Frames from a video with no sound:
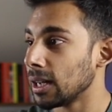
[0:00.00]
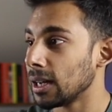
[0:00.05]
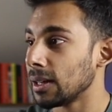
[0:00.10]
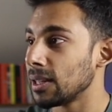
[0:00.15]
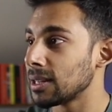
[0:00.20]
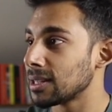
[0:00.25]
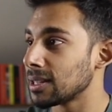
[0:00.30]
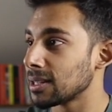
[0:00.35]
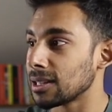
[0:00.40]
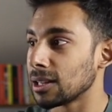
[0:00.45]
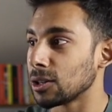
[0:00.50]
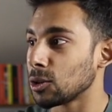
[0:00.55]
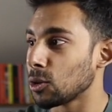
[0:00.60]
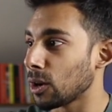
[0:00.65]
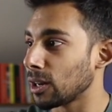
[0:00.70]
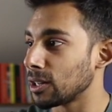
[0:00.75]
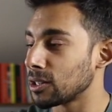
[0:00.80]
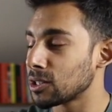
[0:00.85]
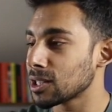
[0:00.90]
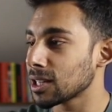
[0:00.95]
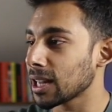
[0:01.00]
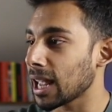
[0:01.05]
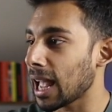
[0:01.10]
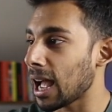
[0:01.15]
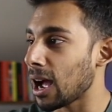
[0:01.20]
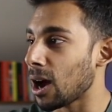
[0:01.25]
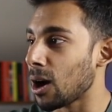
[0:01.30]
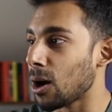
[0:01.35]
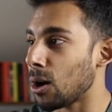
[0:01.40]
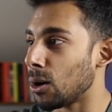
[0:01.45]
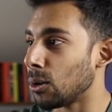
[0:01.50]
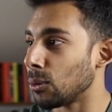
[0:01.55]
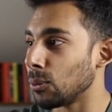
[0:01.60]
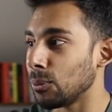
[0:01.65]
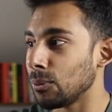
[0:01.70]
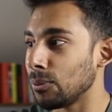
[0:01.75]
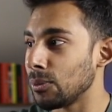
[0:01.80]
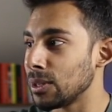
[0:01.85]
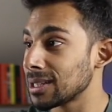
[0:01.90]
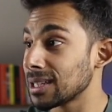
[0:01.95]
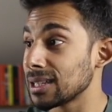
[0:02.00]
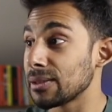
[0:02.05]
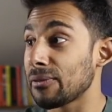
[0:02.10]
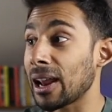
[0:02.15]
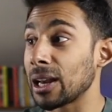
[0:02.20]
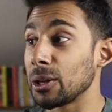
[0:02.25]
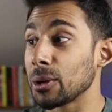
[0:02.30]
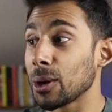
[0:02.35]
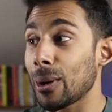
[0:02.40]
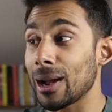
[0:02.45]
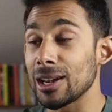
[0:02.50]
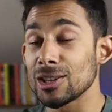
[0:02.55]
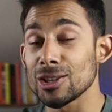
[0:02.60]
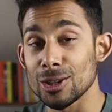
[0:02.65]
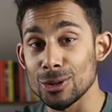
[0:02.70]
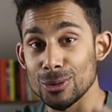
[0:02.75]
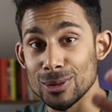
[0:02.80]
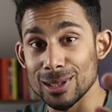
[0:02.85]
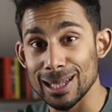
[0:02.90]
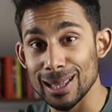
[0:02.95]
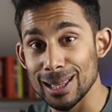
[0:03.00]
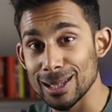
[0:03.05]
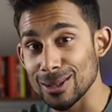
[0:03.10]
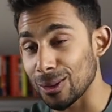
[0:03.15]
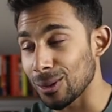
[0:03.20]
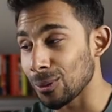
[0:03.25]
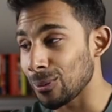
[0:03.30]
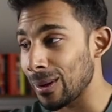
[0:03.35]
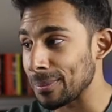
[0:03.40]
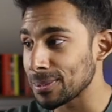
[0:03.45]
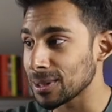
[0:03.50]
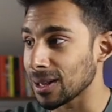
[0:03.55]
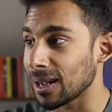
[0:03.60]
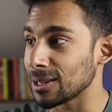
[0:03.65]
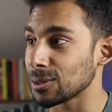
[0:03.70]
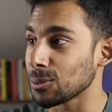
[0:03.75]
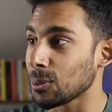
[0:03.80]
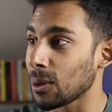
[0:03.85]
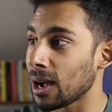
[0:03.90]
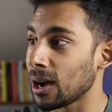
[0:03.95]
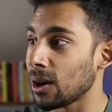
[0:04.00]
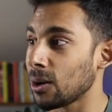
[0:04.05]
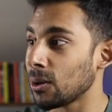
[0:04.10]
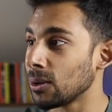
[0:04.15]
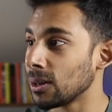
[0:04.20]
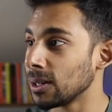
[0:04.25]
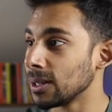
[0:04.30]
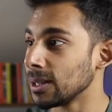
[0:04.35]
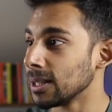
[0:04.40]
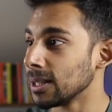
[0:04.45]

This is the knowledge scale. This is the value equation. You'll see this on the website as well.